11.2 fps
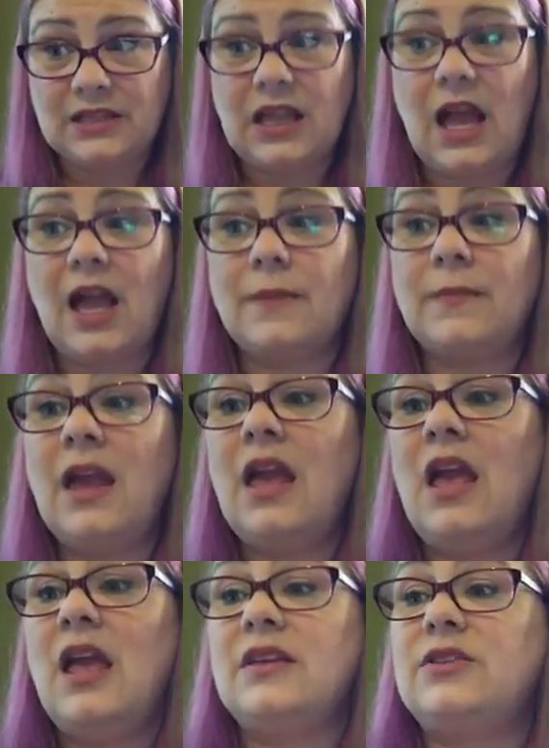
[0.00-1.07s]

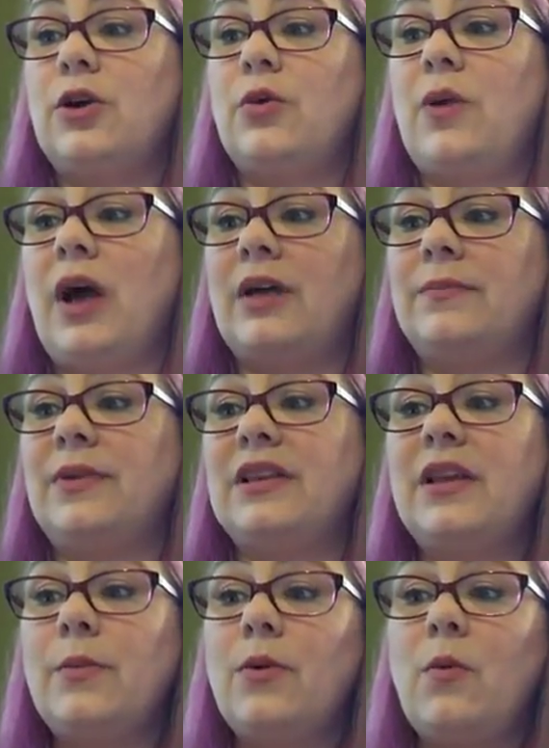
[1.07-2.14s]
But the
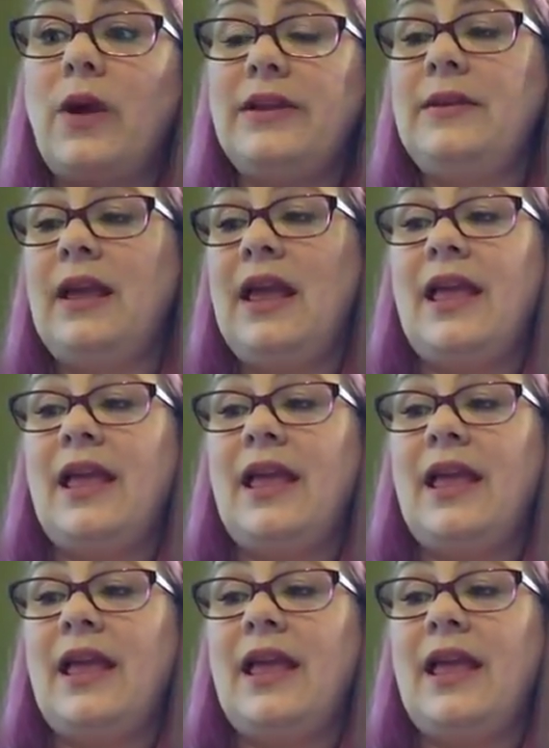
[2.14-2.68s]
number one